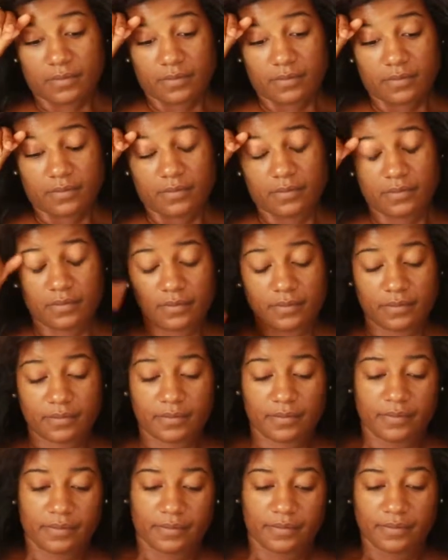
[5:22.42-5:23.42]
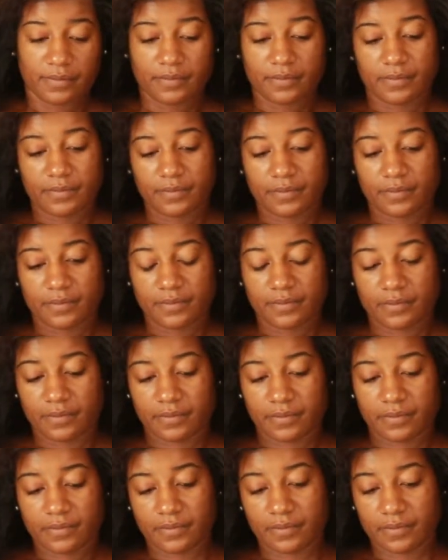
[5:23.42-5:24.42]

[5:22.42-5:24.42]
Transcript: No words are spoken by the person on screen.